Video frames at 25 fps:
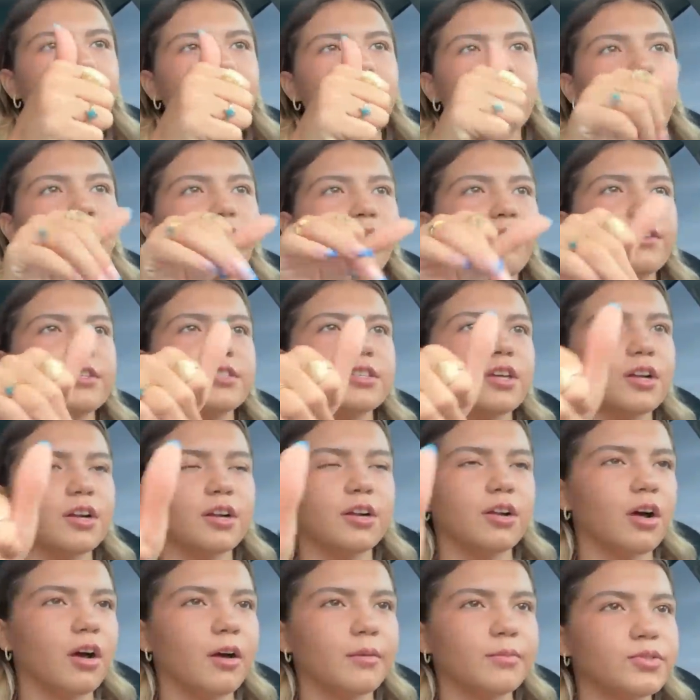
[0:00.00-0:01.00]
Coffee is not an
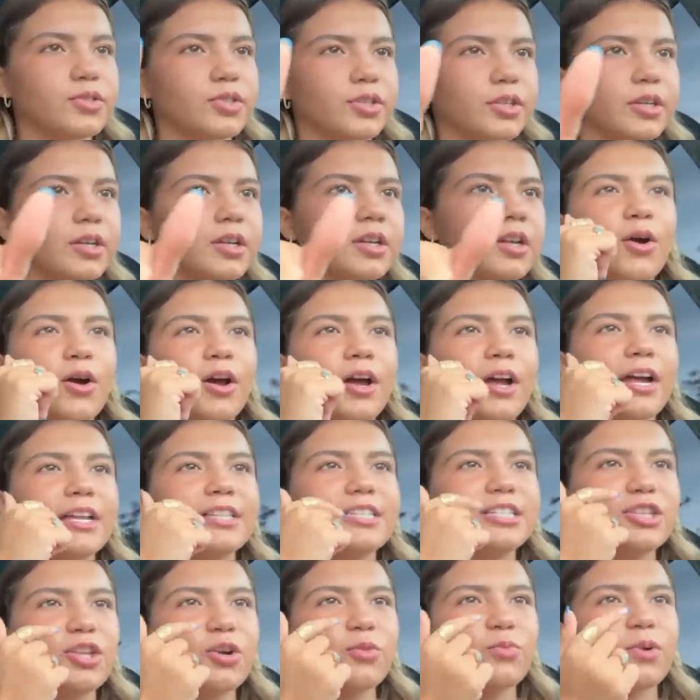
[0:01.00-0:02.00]
option. It's
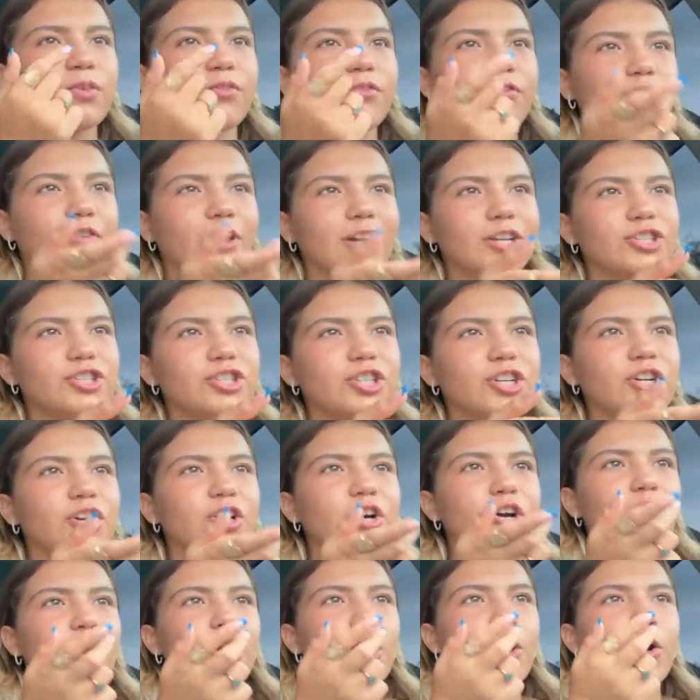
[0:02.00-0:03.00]
either Refresher
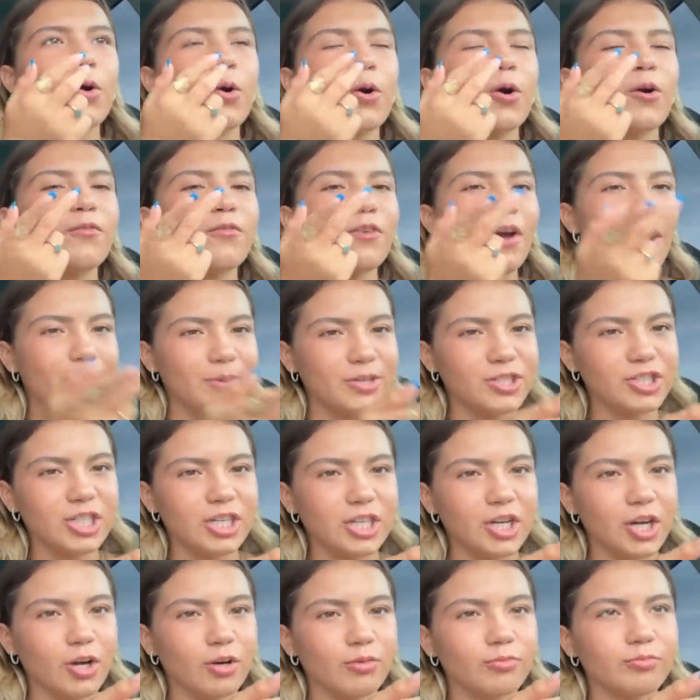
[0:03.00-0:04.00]
or
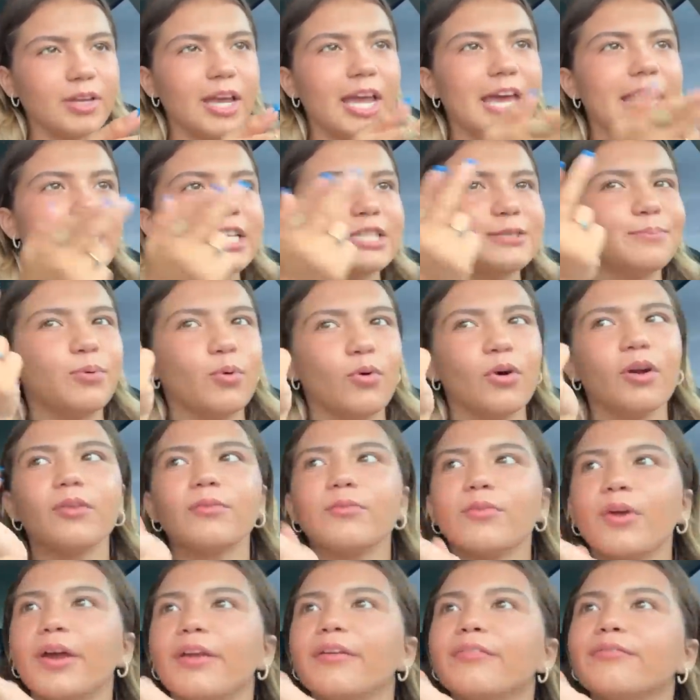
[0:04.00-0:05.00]
Frappuccino, and it's pouring
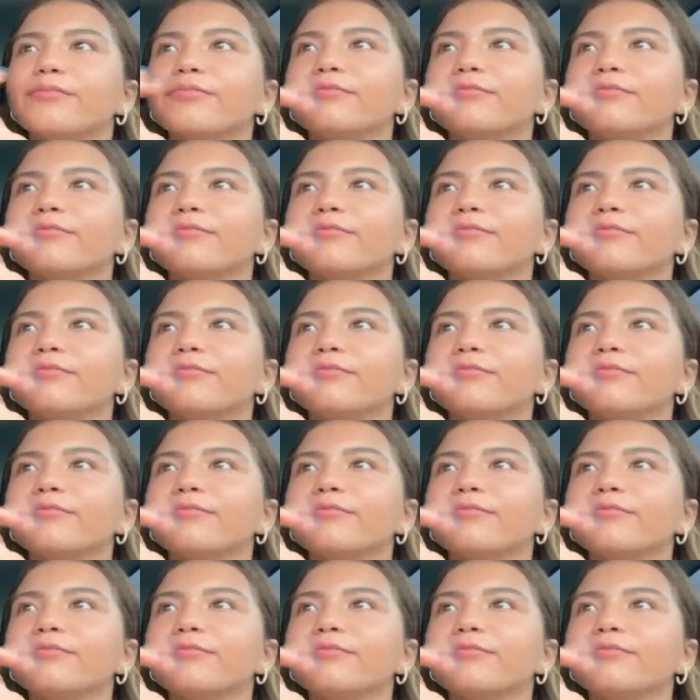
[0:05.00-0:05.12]
rain.